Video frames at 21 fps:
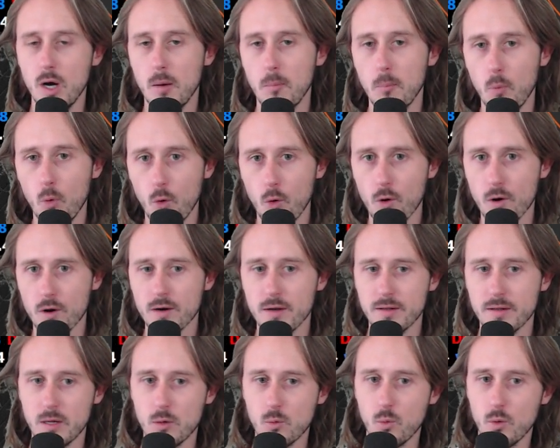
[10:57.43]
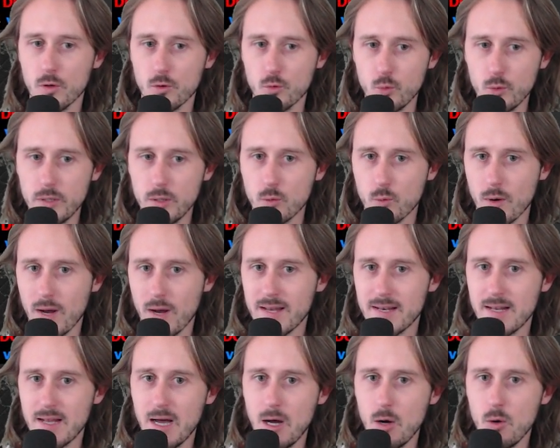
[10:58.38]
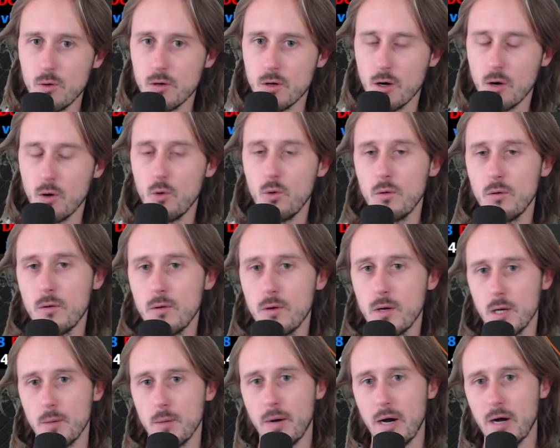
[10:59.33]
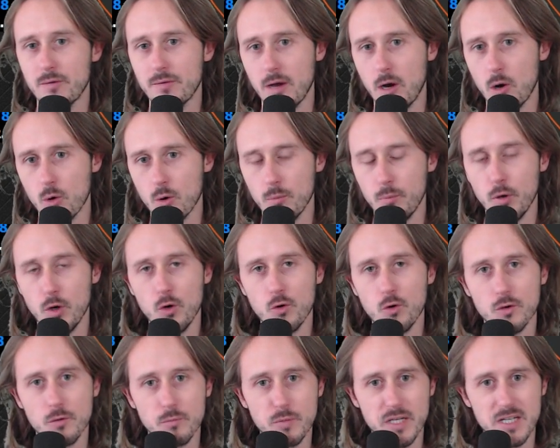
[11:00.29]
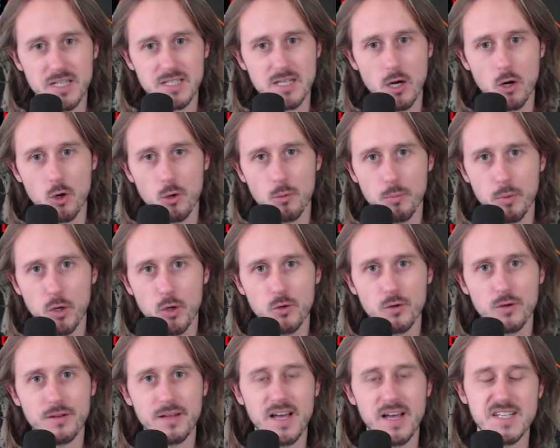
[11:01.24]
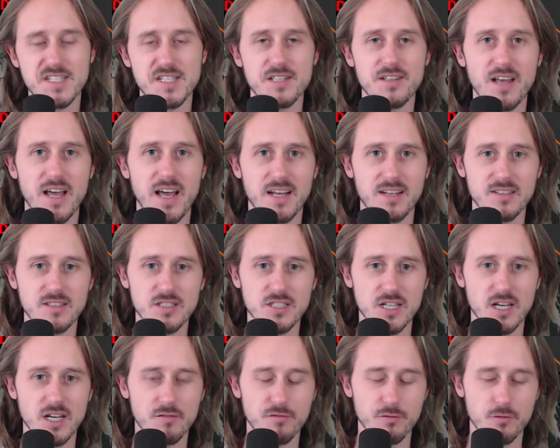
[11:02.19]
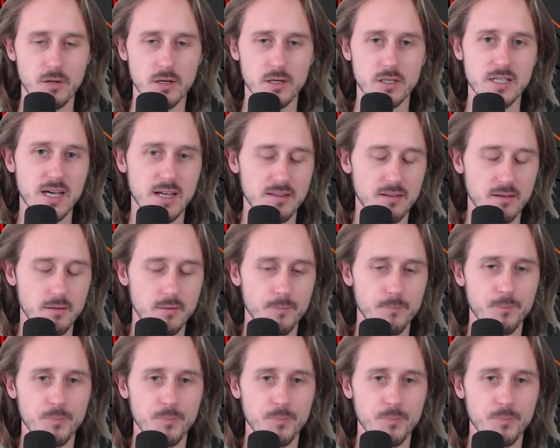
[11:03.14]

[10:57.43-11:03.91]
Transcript: more than what we right now know about our opponent because our opponent hasn't acted yet.